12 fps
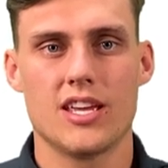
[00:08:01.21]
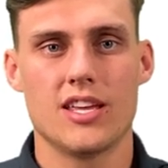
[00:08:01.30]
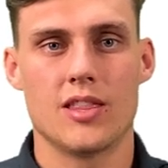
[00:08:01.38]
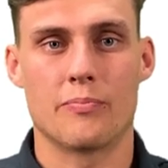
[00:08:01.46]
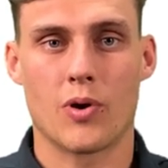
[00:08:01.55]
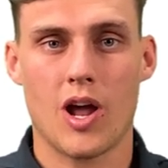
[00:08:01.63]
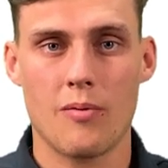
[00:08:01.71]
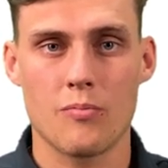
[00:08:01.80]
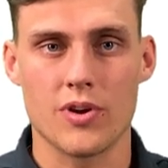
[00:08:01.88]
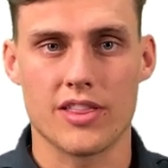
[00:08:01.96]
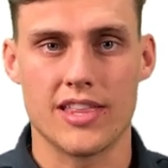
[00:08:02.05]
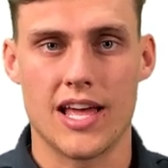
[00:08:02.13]
The problem
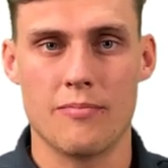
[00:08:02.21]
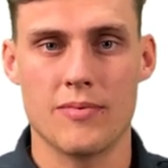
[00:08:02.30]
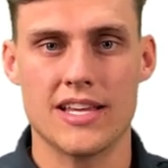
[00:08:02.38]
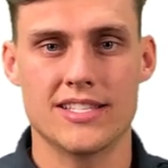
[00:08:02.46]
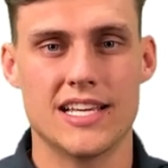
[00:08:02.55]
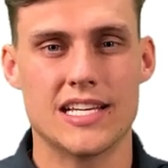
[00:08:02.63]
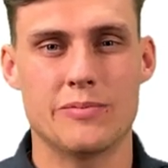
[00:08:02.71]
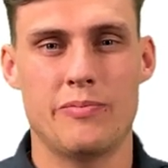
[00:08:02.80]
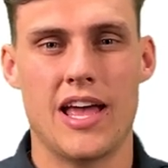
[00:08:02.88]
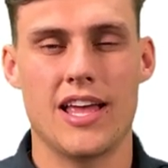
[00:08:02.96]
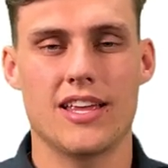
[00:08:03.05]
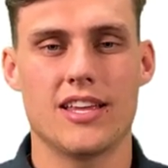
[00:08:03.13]
with them is they
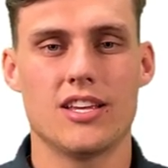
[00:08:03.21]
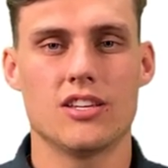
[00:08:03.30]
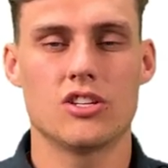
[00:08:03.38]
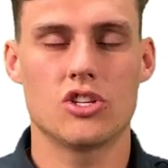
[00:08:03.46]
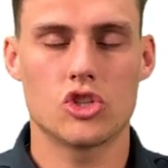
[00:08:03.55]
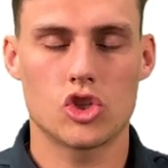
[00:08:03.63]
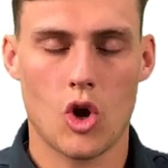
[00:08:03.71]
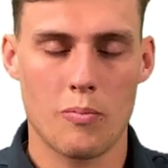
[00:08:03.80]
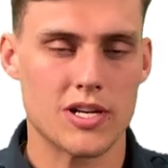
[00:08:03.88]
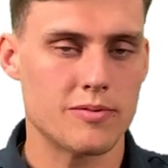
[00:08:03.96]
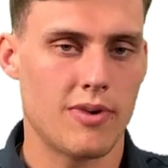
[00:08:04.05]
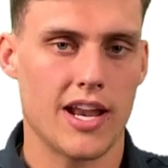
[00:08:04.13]
spent so
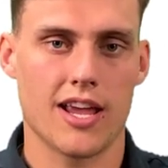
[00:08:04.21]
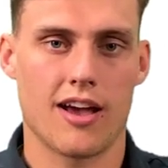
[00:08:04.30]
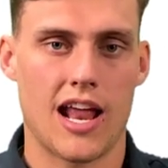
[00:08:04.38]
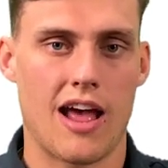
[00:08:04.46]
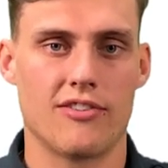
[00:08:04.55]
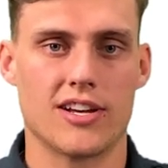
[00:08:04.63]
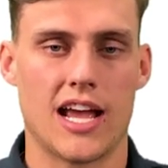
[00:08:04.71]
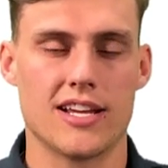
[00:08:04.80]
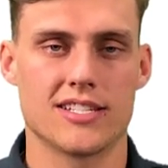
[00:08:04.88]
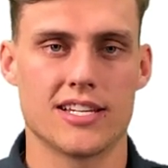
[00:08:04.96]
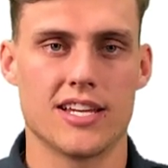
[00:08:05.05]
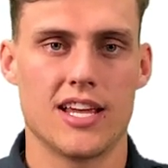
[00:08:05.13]
much money on
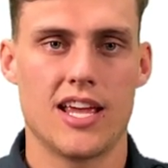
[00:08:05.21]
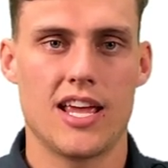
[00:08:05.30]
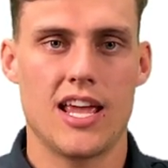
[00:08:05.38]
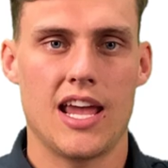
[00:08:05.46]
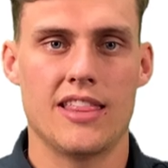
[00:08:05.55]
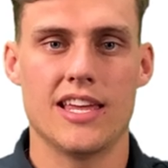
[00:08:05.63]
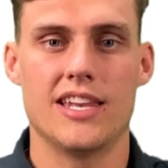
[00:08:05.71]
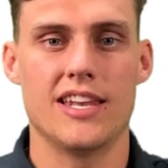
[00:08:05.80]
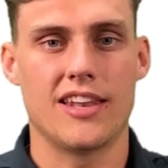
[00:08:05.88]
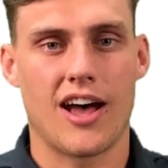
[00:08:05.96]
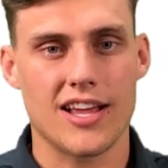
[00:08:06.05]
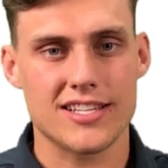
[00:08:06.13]
advertising, and they did
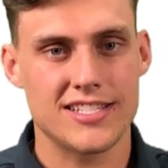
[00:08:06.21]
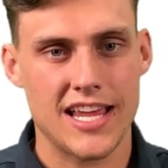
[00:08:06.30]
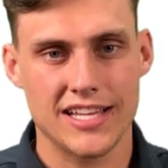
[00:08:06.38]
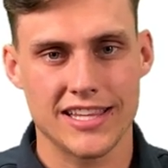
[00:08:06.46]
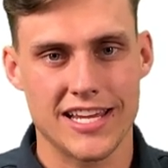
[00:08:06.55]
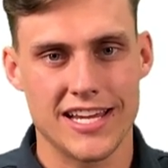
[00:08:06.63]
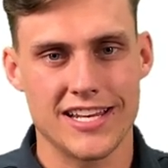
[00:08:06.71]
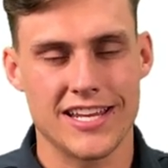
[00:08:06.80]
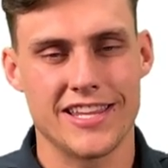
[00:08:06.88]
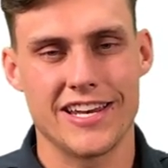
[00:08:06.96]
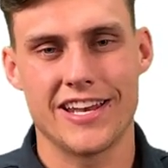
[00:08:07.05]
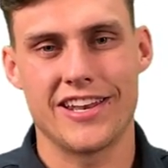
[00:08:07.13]
not stay lean
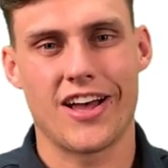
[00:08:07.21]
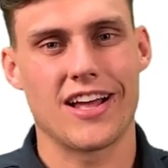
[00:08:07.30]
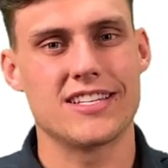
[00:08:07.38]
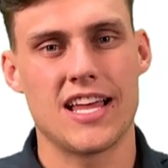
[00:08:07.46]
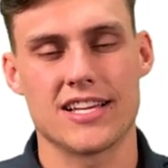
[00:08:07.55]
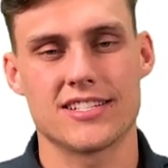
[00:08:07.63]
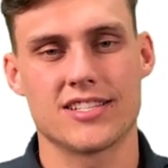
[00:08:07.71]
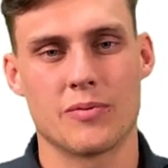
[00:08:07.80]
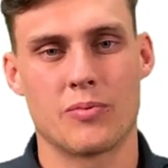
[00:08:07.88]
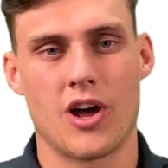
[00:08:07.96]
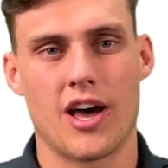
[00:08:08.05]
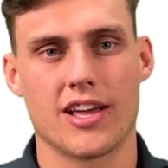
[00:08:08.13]
and they did not test their
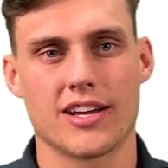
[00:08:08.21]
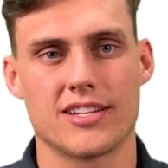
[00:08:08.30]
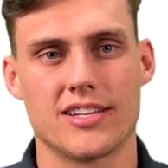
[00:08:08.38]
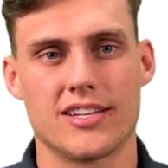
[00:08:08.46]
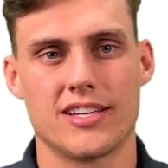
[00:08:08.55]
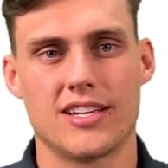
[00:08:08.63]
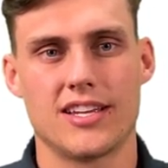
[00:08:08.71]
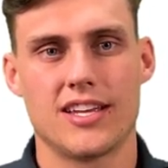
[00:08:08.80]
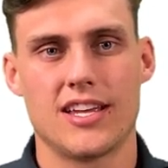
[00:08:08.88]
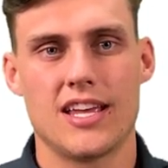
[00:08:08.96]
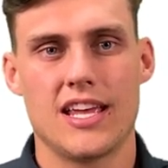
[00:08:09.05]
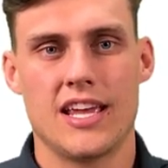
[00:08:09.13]
product.
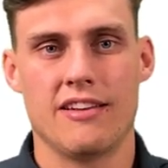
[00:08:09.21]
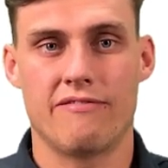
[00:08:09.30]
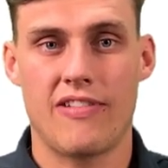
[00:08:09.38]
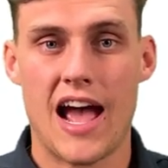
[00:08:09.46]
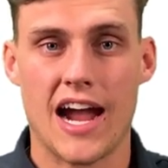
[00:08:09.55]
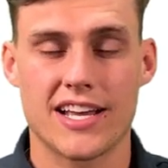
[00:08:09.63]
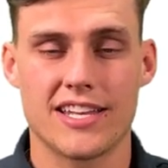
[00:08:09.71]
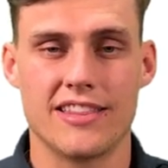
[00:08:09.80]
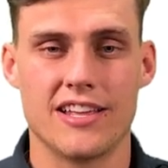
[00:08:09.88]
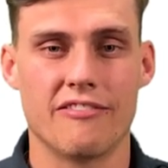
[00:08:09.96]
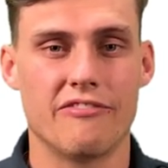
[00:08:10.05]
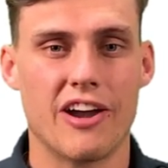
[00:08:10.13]
In fact,
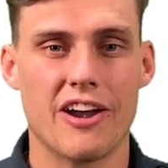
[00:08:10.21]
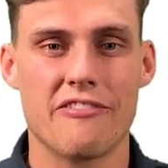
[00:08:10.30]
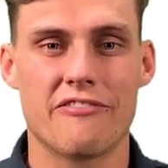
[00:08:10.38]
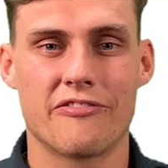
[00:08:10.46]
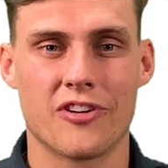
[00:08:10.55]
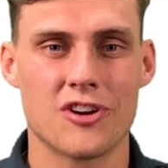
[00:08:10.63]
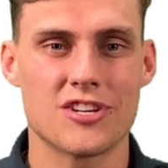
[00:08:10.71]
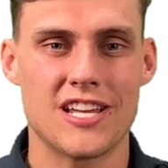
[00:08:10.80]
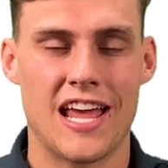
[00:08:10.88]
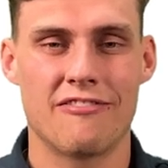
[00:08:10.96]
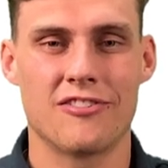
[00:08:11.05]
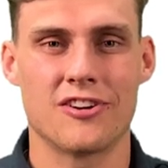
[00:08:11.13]
their very first
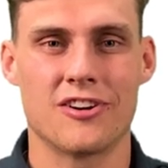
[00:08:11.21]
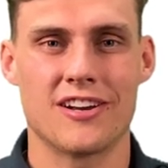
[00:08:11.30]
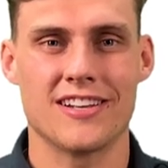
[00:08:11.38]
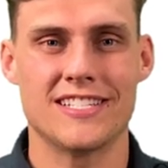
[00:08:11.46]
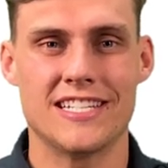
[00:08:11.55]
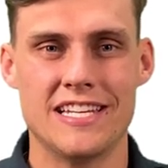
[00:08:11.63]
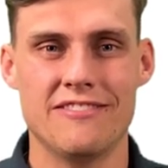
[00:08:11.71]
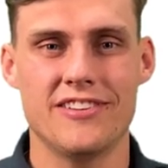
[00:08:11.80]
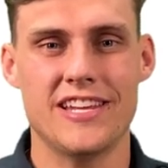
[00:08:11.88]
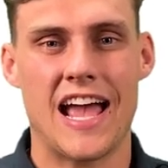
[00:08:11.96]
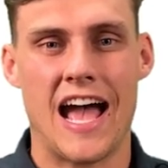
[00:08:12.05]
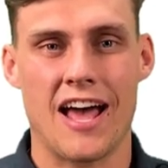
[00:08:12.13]
ever
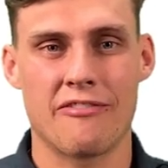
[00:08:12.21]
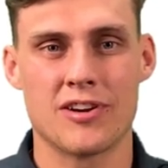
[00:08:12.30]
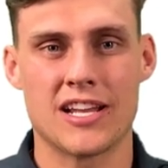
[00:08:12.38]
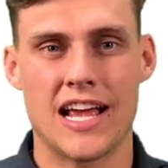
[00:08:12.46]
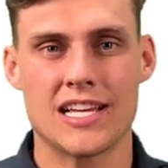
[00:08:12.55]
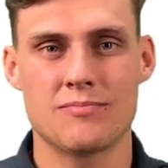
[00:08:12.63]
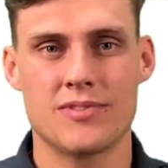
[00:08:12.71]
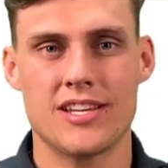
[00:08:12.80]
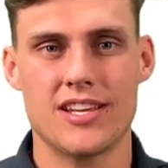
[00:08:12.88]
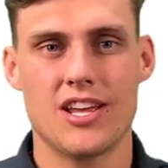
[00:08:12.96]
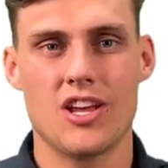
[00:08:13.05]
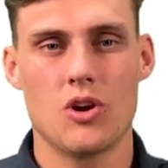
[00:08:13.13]
TV
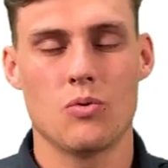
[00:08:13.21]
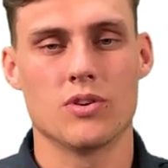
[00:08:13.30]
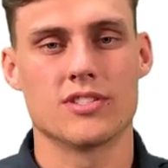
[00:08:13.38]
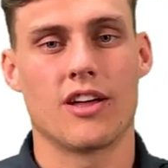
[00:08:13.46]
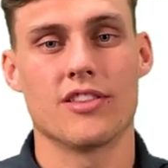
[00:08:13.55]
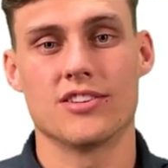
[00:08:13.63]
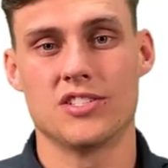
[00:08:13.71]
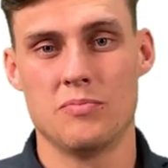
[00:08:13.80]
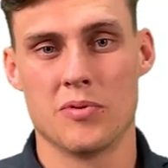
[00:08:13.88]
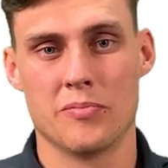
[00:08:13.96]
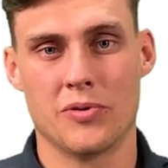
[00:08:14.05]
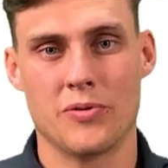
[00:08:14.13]
advertisement was on the
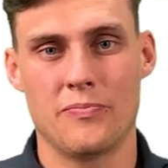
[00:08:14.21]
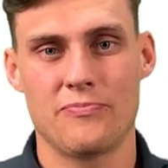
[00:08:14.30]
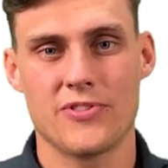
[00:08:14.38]
Super Bowl.